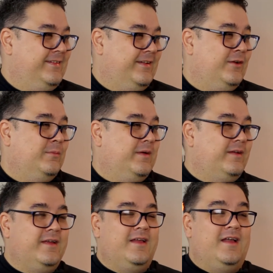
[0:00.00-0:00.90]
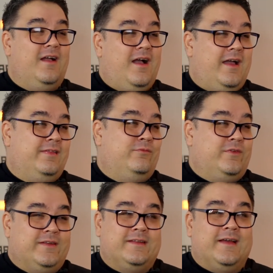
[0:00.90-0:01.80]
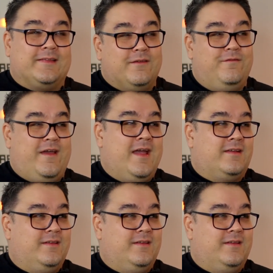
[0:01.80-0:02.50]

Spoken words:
you know, but I really like the fact